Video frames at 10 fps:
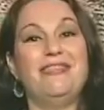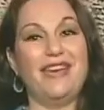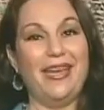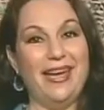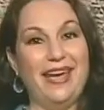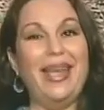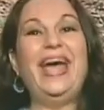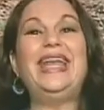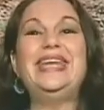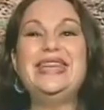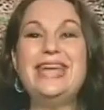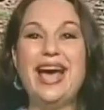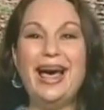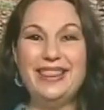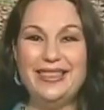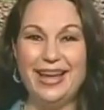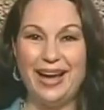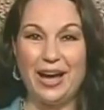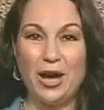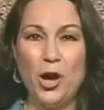De
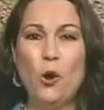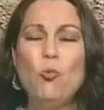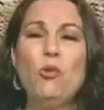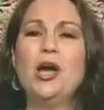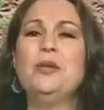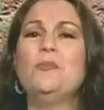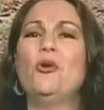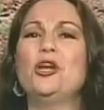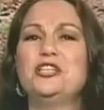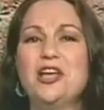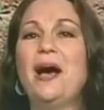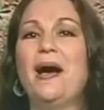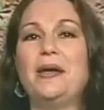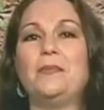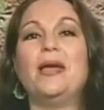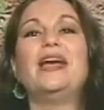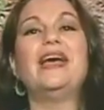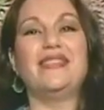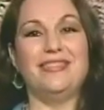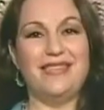nada. One more time.
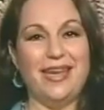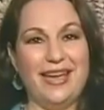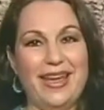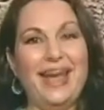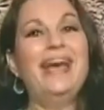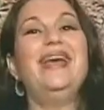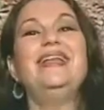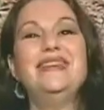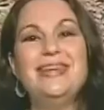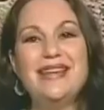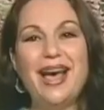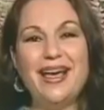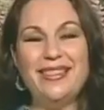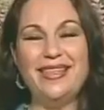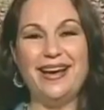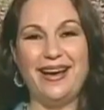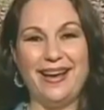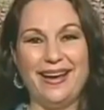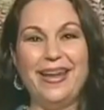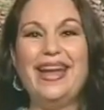De
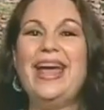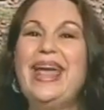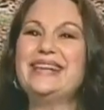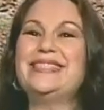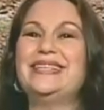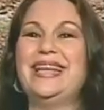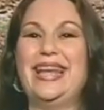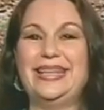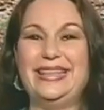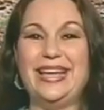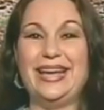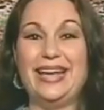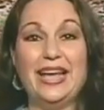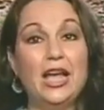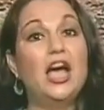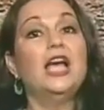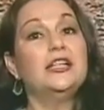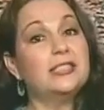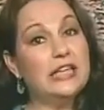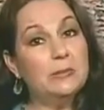nada. Excelente.
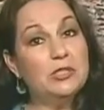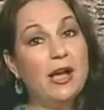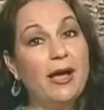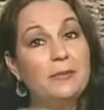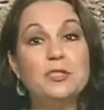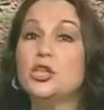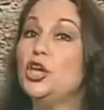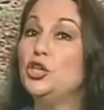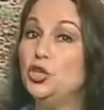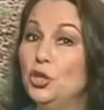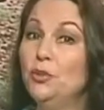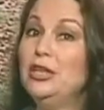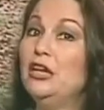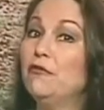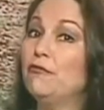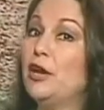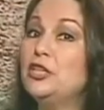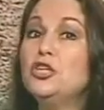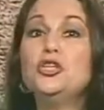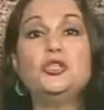Sometimes you need a
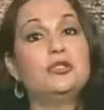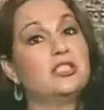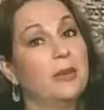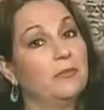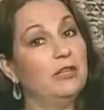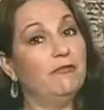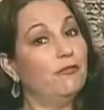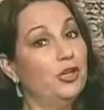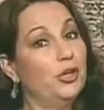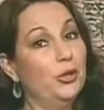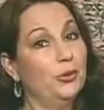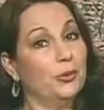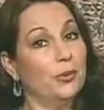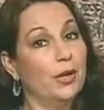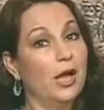friend to do something for you.